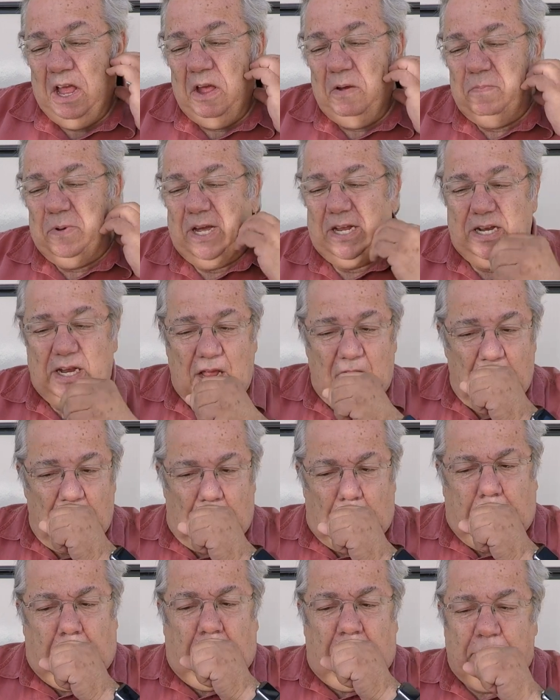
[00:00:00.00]
But,
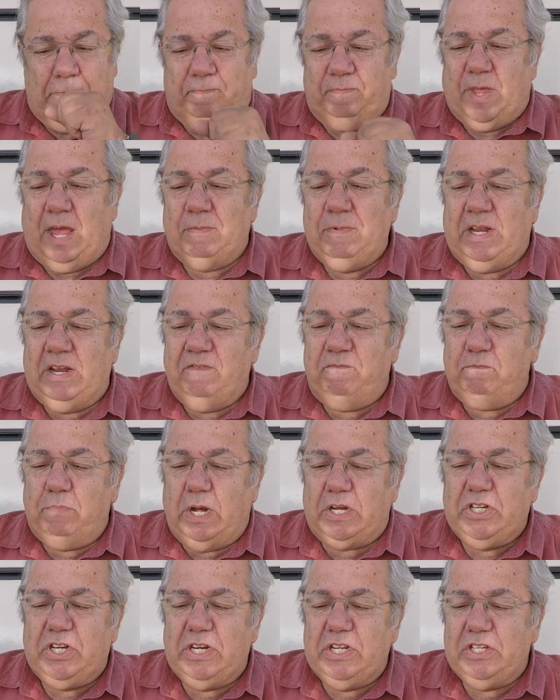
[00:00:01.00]
I mean, if
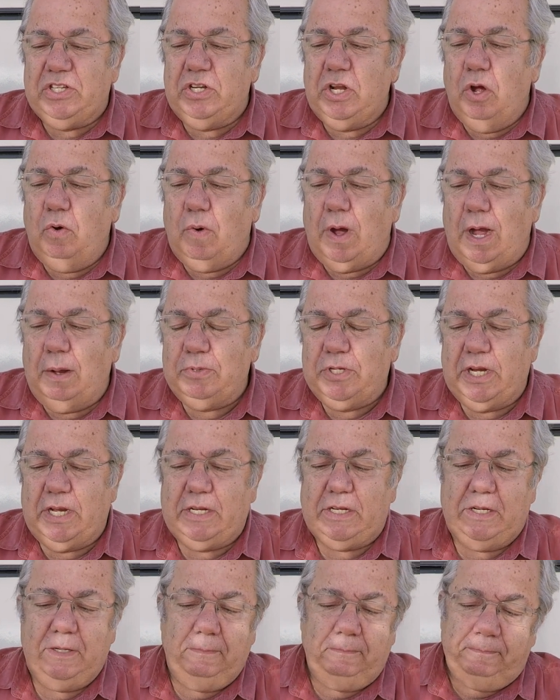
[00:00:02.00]
budget is no
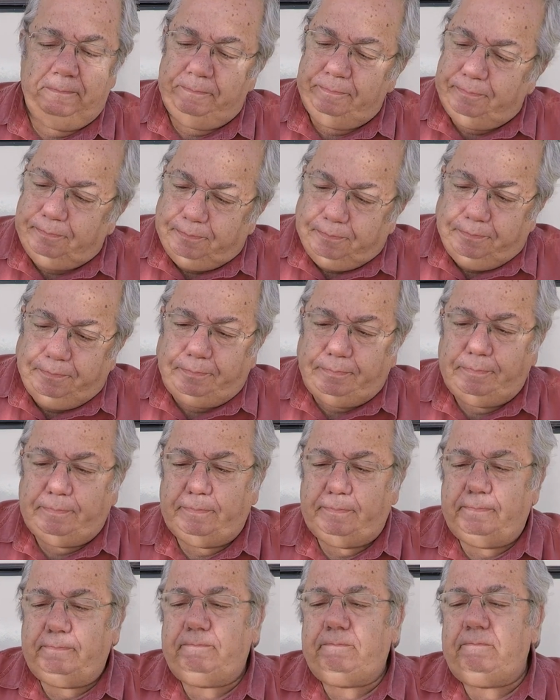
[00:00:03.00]
object,
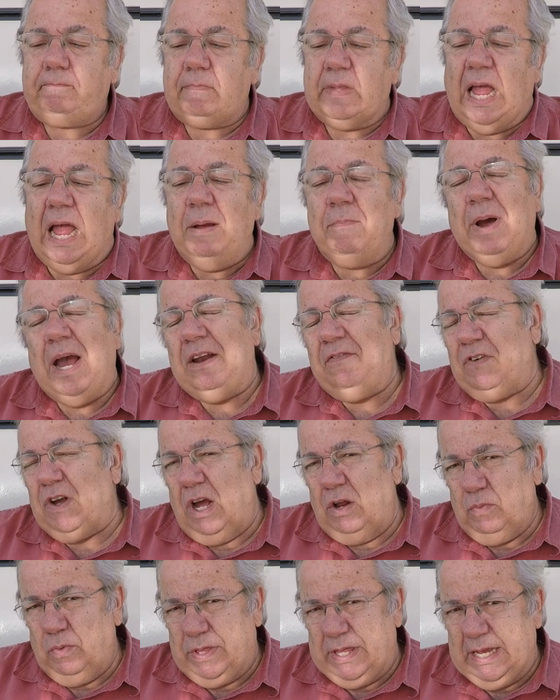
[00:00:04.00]
I might have
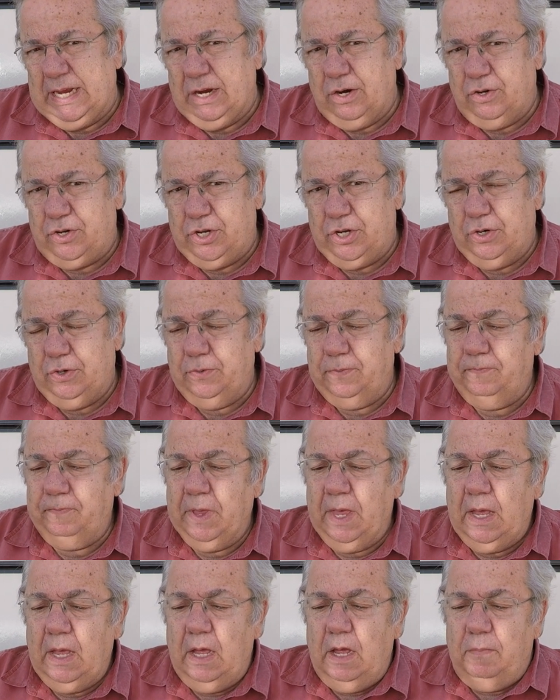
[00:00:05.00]
gone with the Air 2.
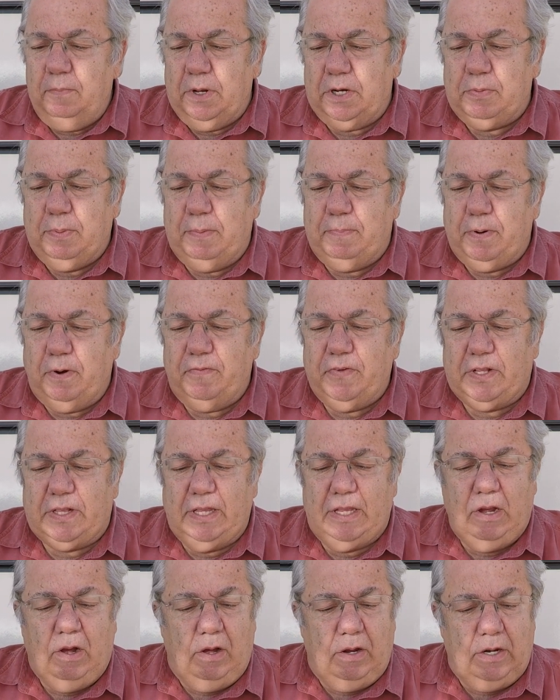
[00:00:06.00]
But to be
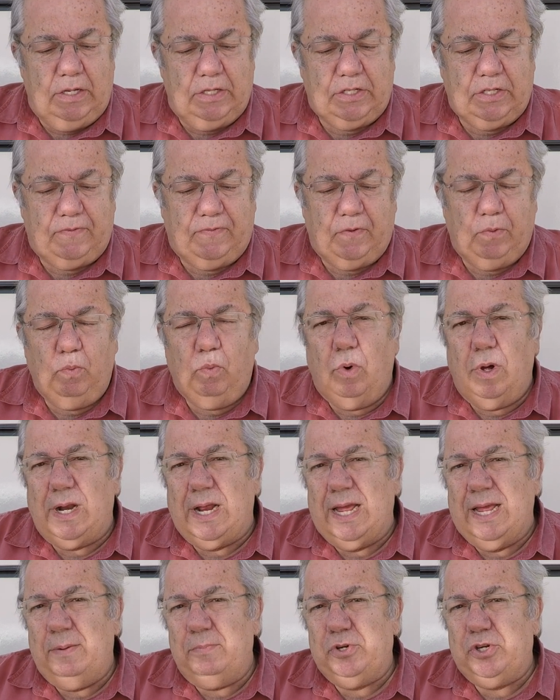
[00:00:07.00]
perfectly honest, for what
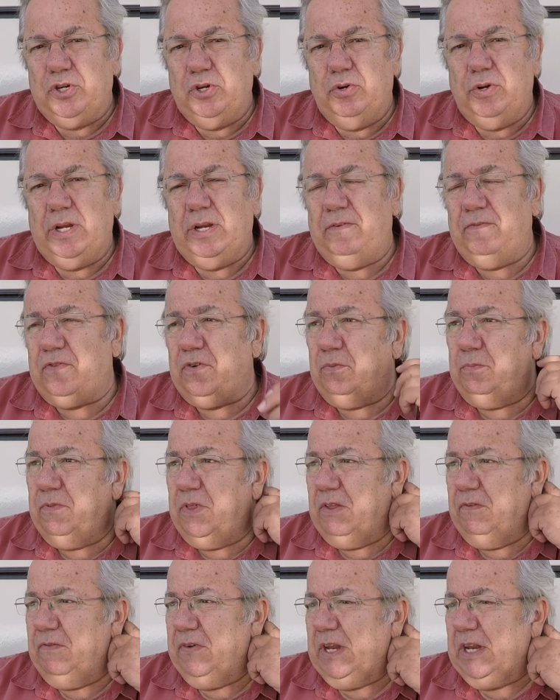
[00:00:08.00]
I am shooting, for
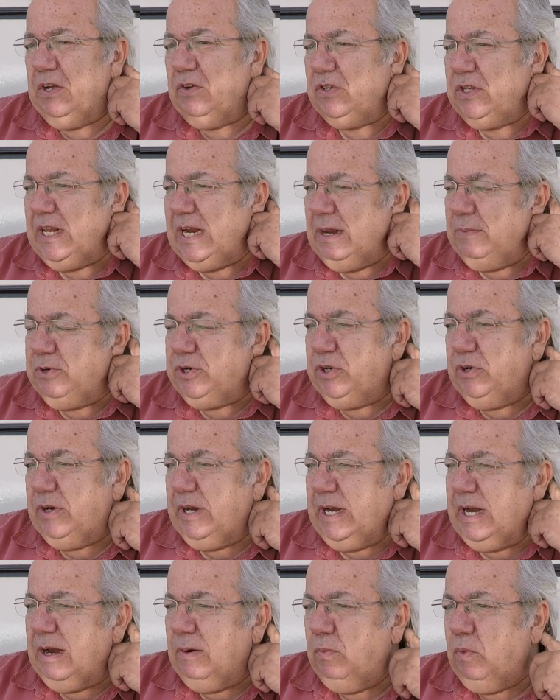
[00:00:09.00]
the videos that I'm
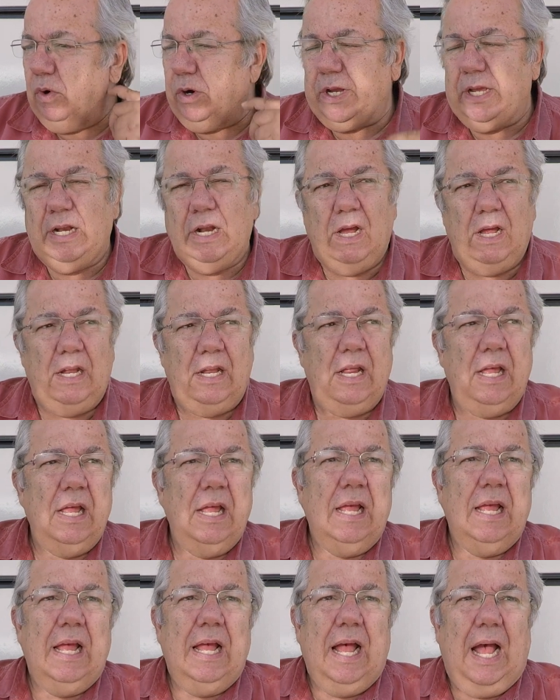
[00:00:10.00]
shooting and I'm working on,
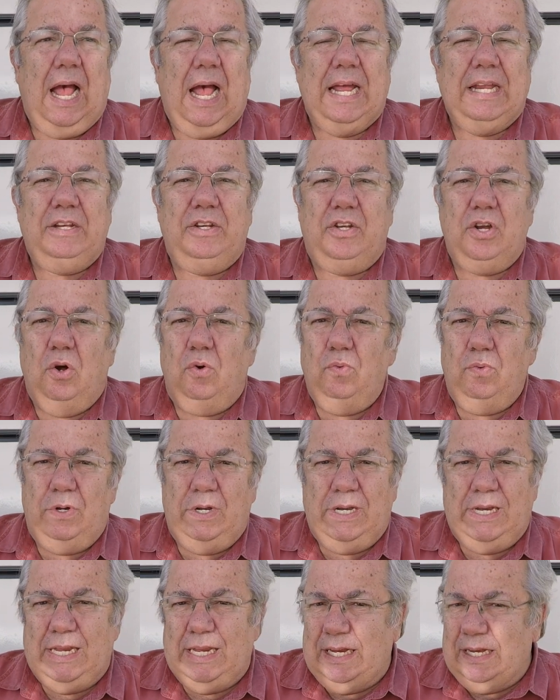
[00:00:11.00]
I
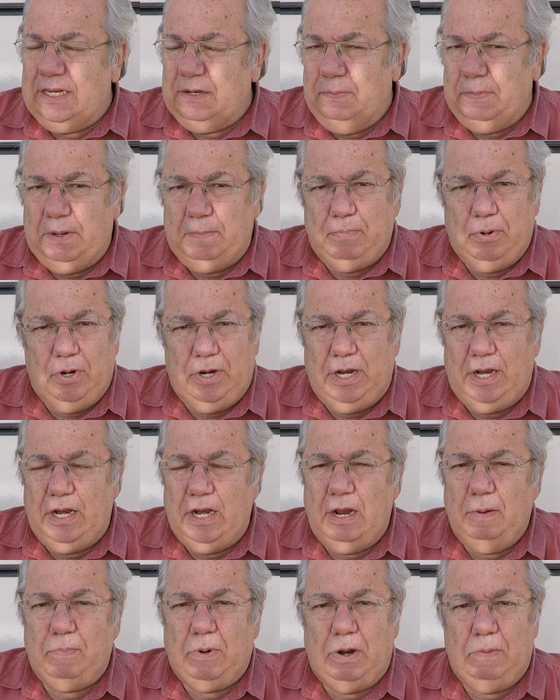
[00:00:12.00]
don't need to be putting it
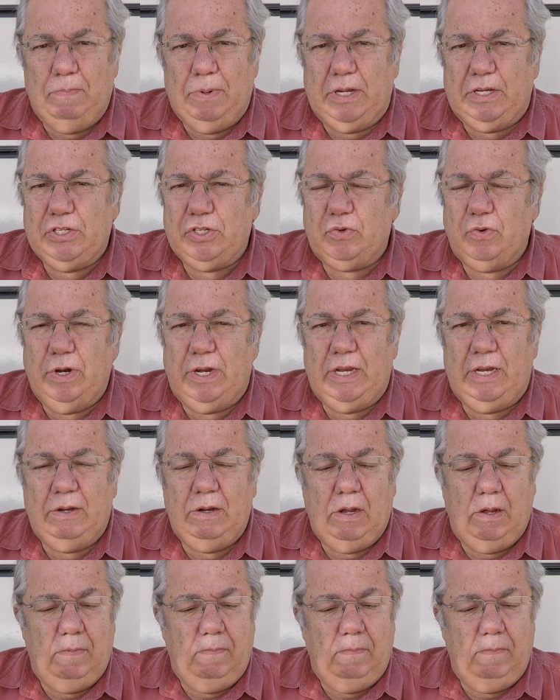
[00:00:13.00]
up on a big screen.